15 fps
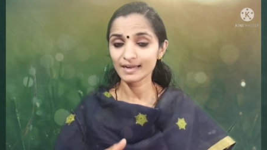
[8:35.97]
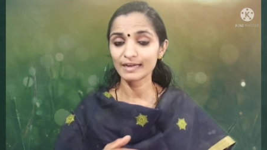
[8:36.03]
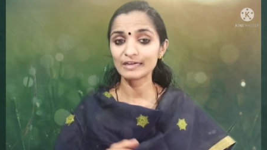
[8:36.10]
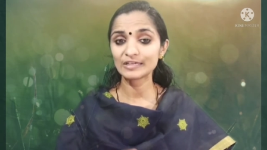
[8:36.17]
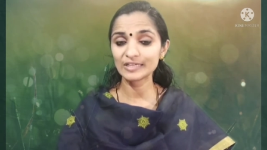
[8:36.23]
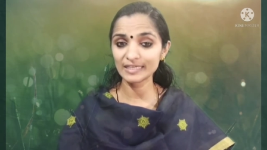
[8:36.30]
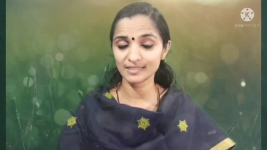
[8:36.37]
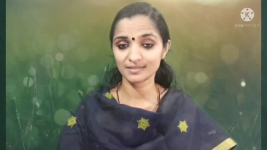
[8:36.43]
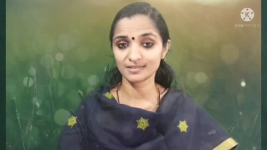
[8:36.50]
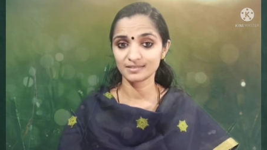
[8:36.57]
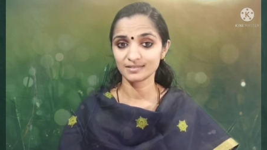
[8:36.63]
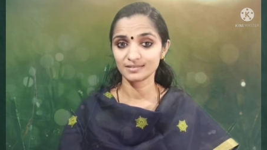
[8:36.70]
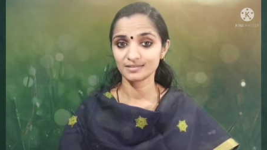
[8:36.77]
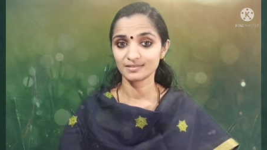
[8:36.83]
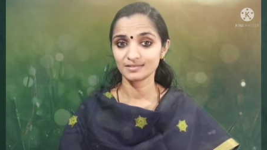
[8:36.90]
Correct.
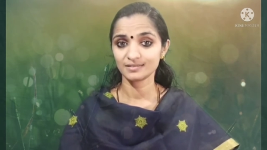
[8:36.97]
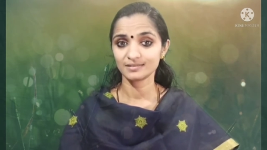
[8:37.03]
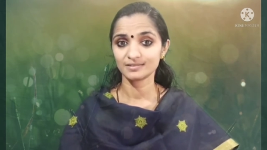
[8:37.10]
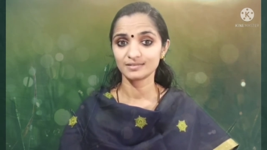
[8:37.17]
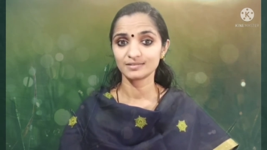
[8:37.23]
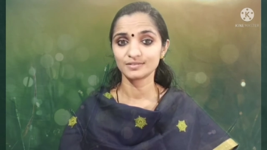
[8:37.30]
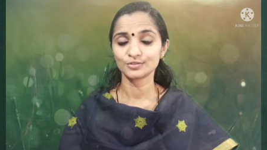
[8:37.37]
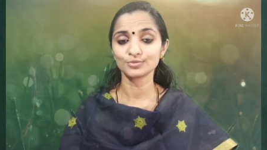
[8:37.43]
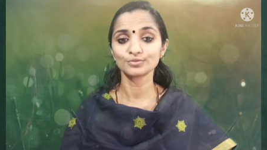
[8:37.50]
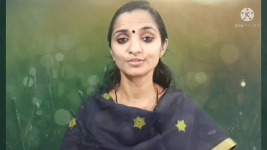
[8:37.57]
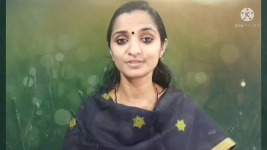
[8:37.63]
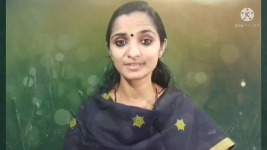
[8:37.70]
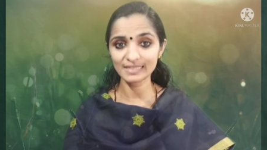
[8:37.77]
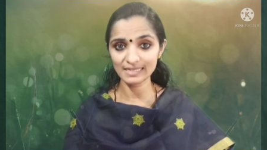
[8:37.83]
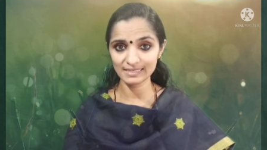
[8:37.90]
To
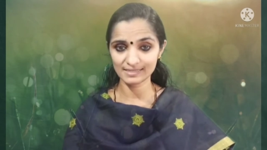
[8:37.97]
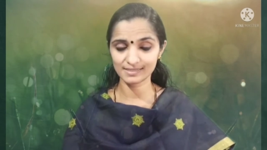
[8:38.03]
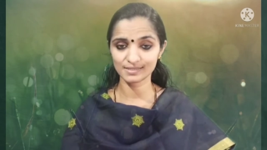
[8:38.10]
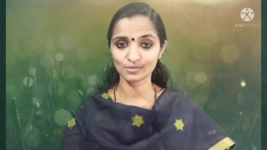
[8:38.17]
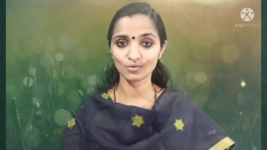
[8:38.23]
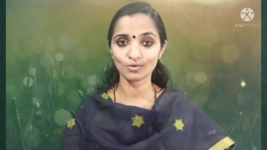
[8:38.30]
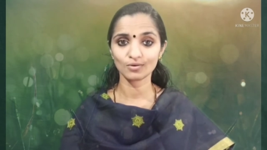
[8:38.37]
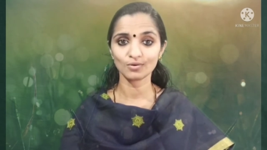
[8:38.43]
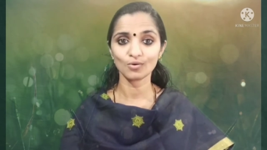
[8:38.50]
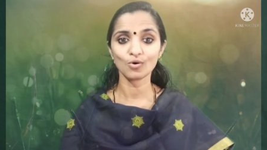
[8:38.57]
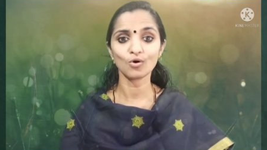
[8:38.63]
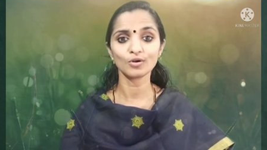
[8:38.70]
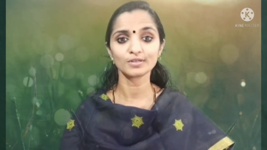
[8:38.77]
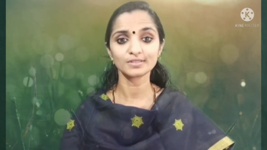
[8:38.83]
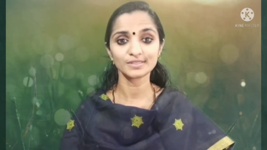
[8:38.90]
dress
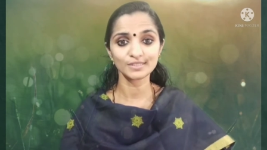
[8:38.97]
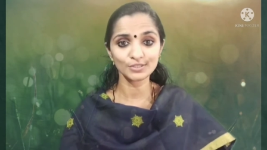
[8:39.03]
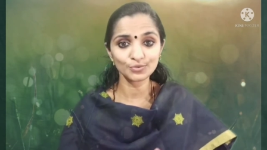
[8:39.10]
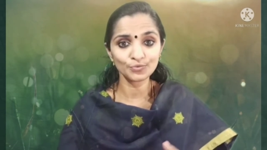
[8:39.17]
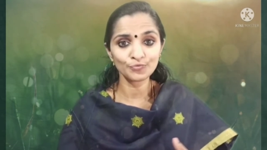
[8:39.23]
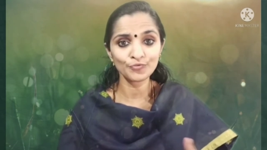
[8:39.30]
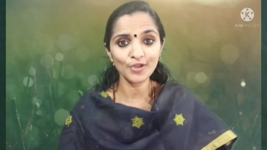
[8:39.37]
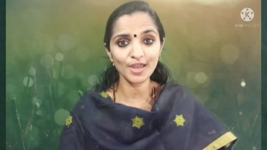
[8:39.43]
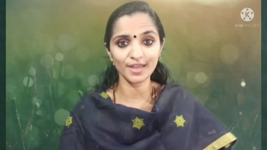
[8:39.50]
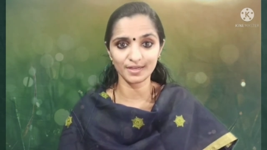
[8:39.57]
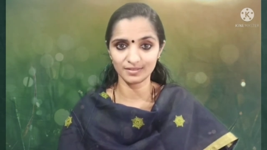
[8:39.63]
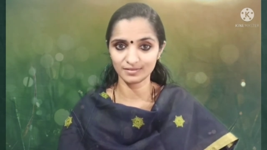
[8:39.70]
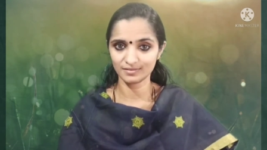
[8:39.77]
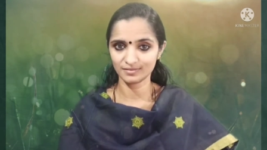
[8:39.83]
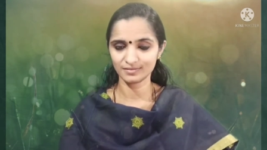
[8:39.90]
or to wear.